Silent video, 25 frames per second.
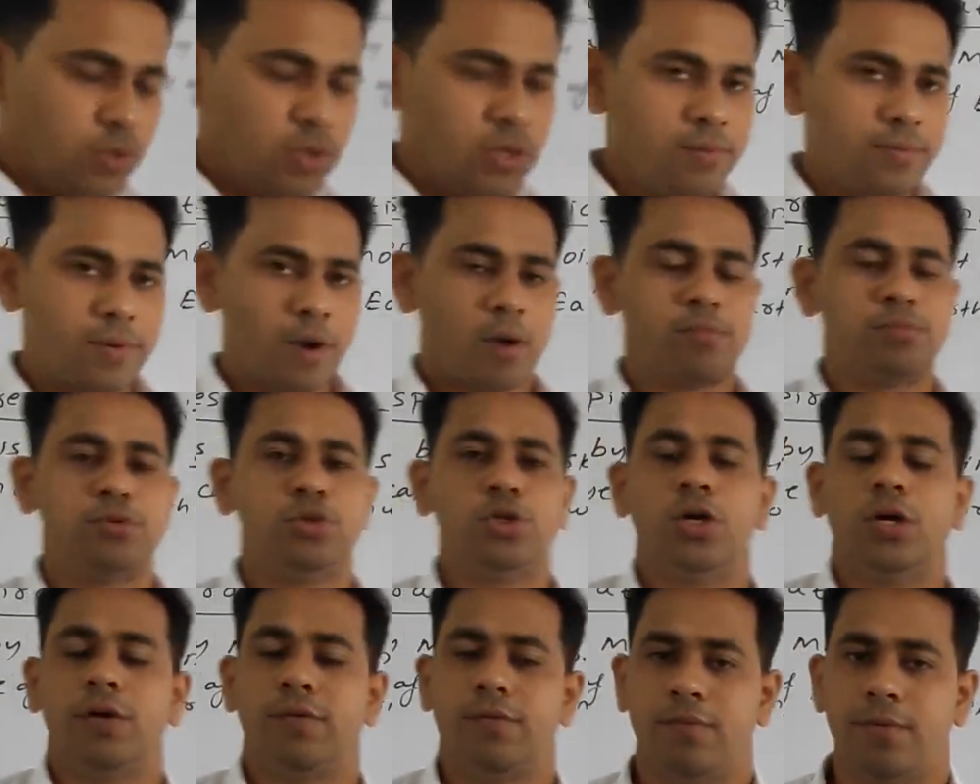
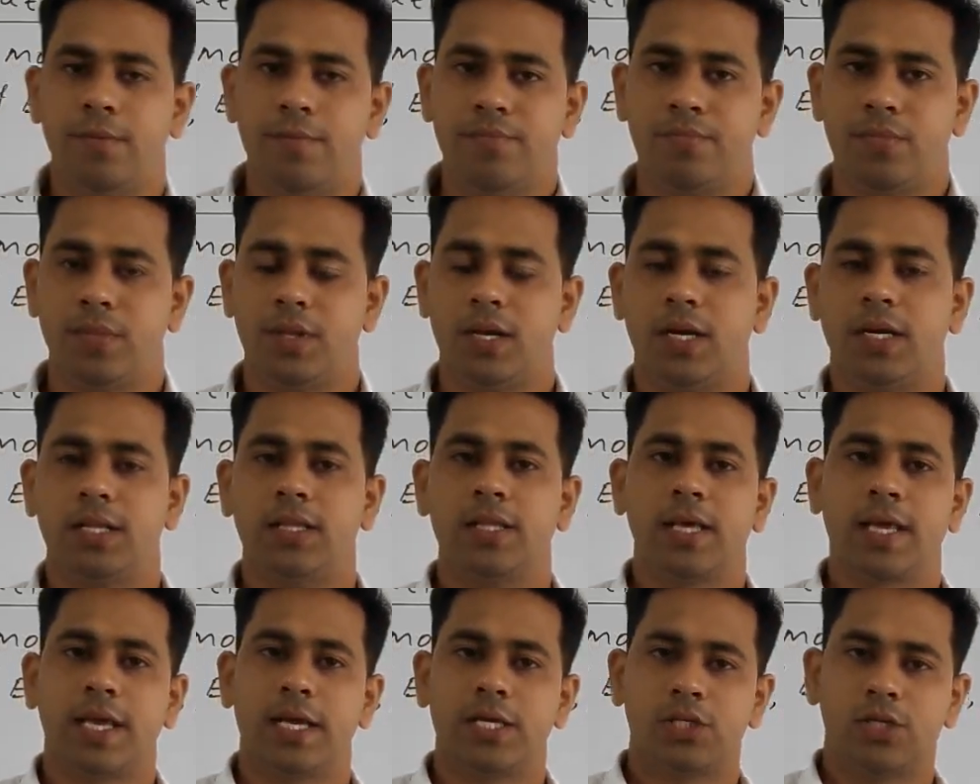observed that in
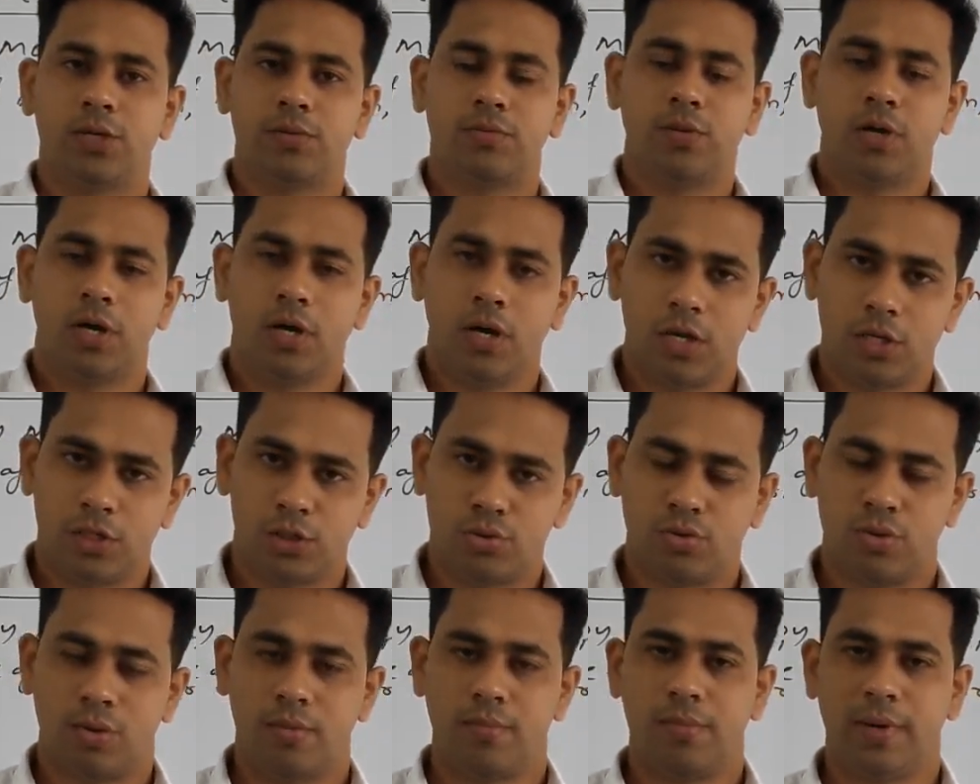the case of the
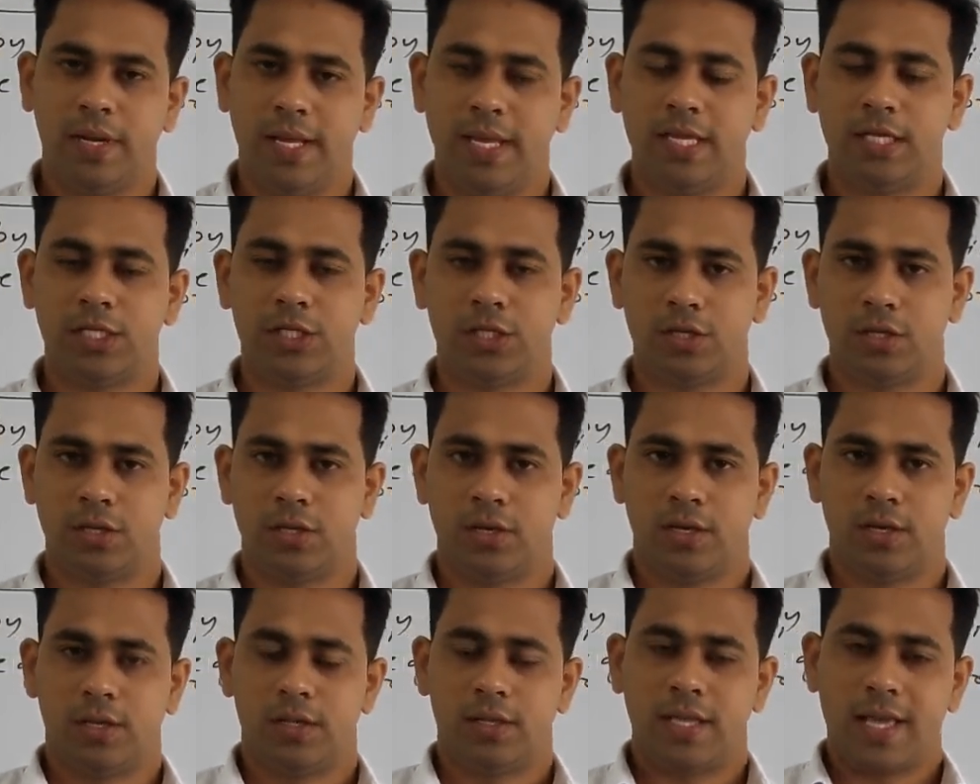earthworm, leech,
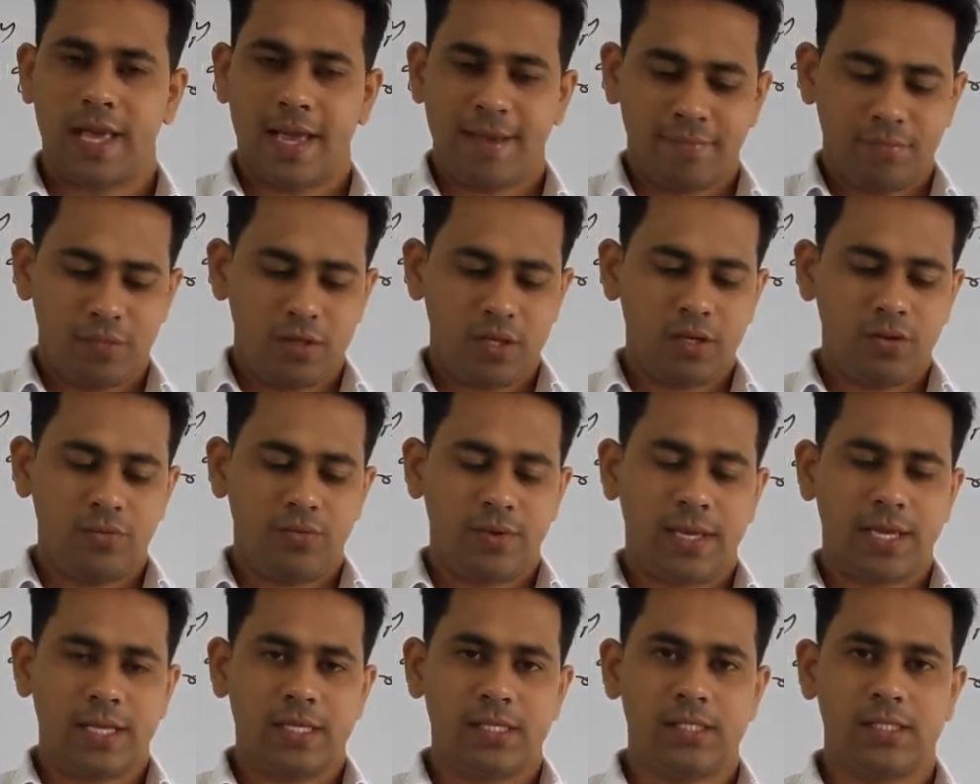they have
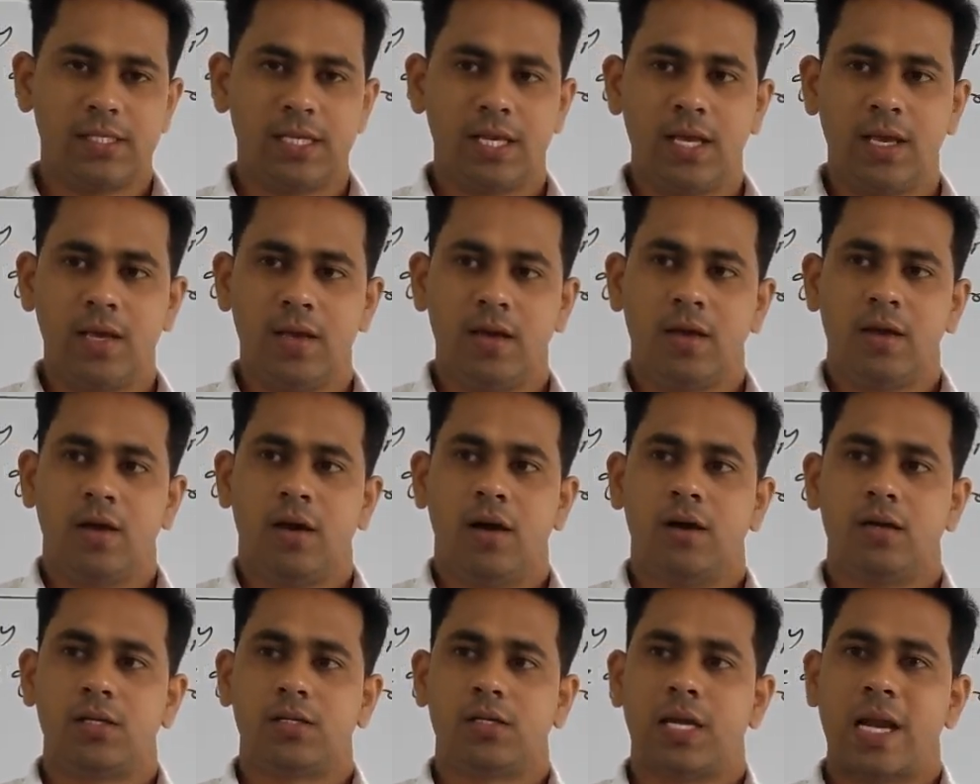we can say
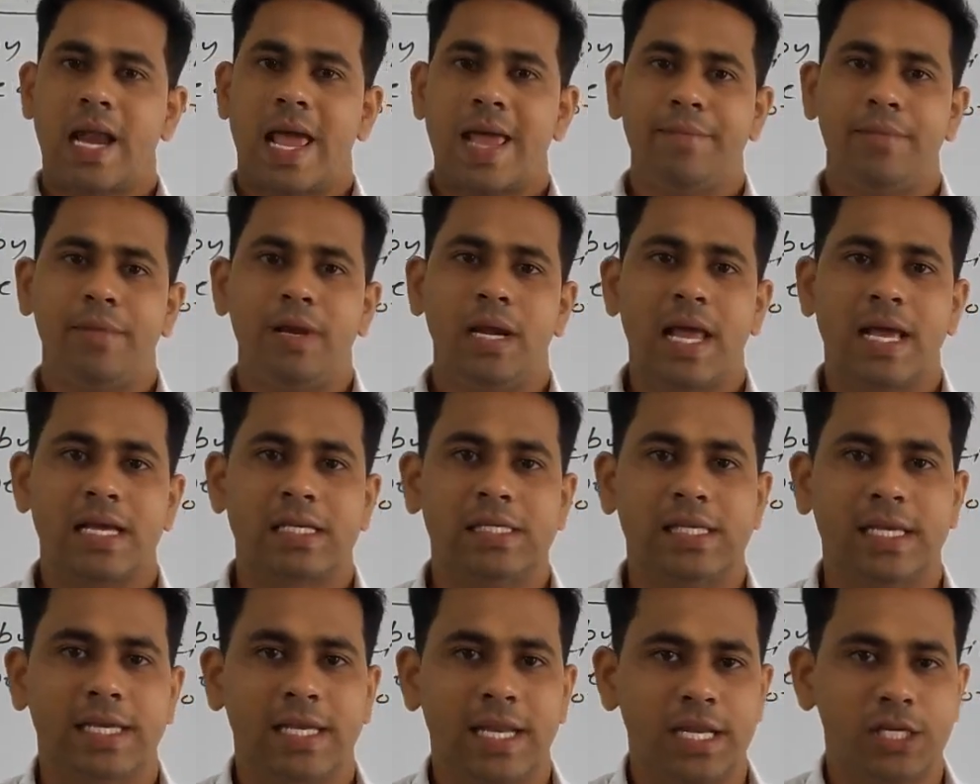a slimy like
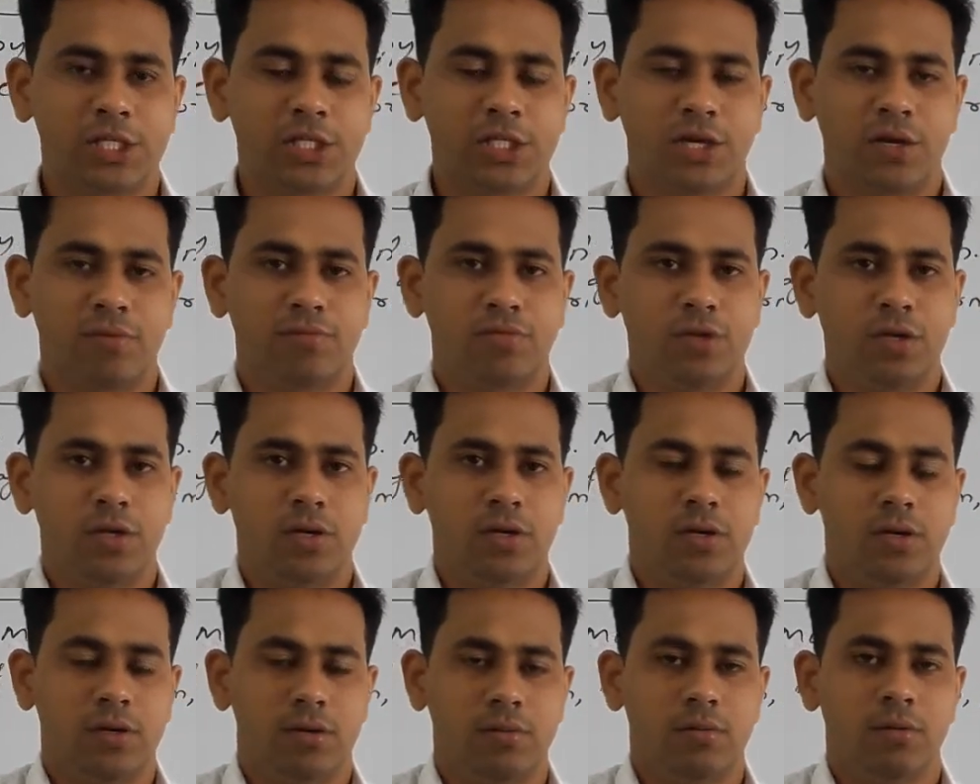secretion of
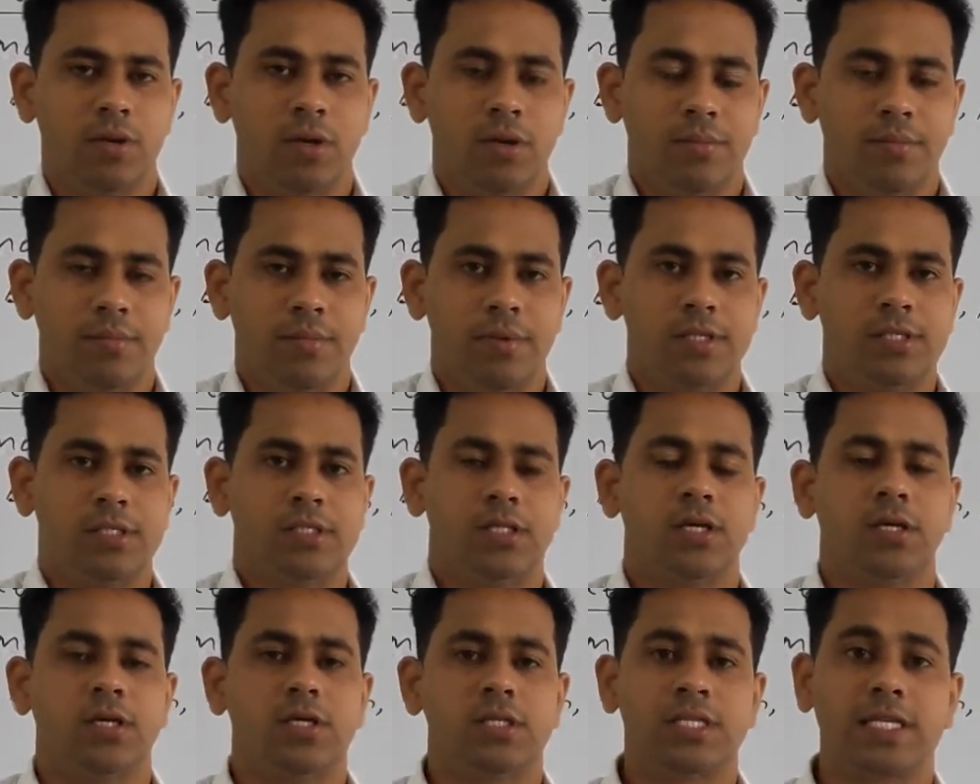
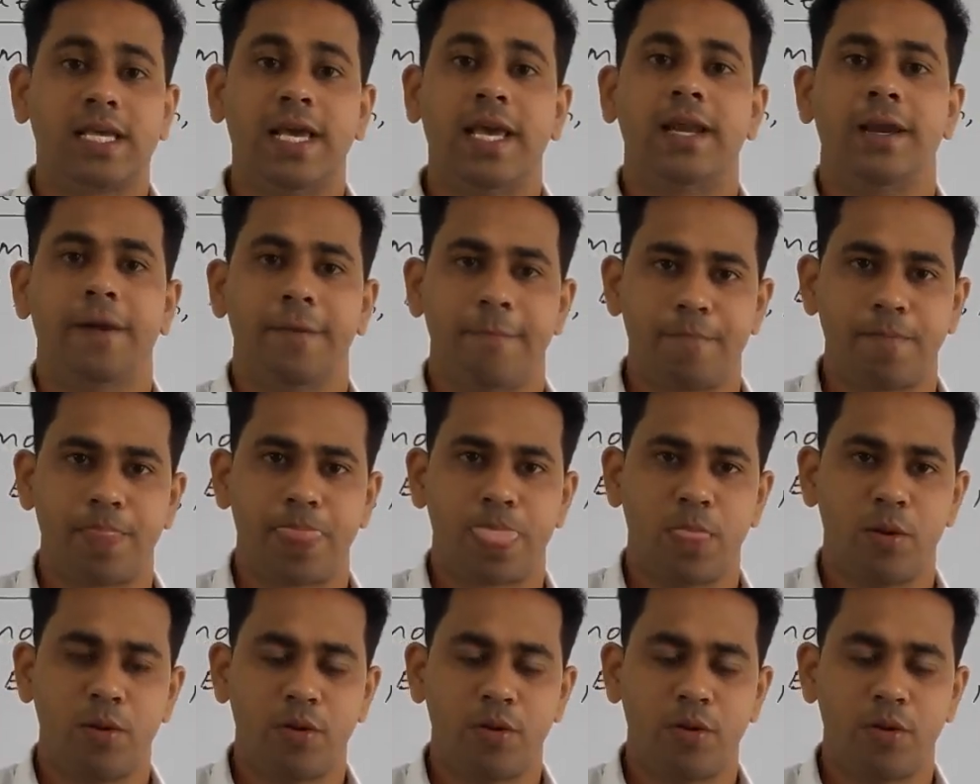the skin.